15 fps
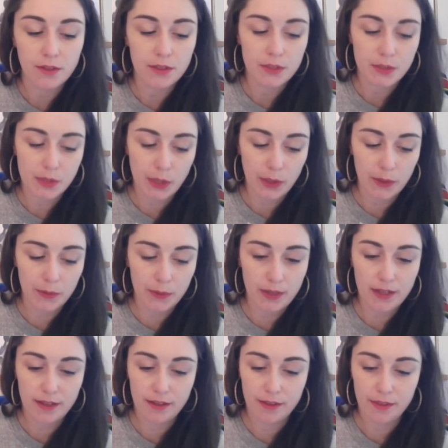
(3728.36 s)
So
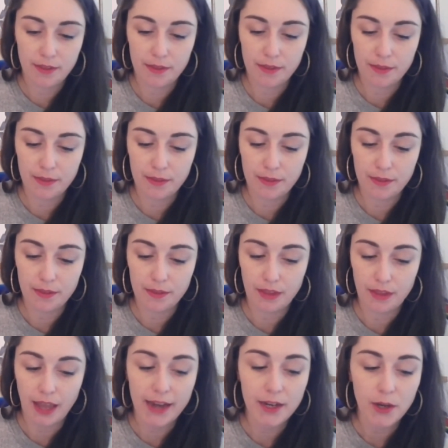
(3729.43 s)

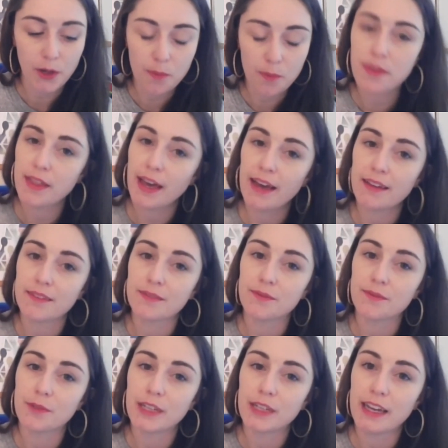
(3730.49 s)
I hope that
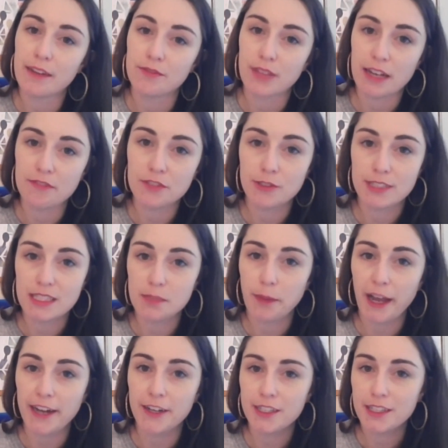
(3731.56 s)
we have left you
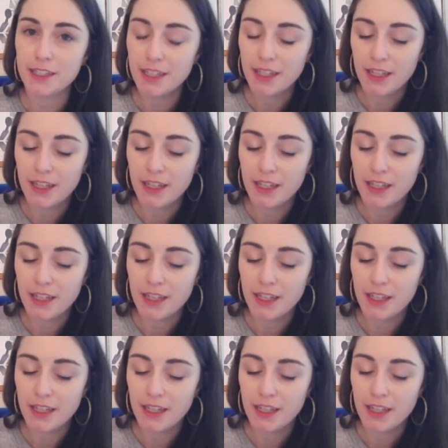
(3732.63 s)
inspired.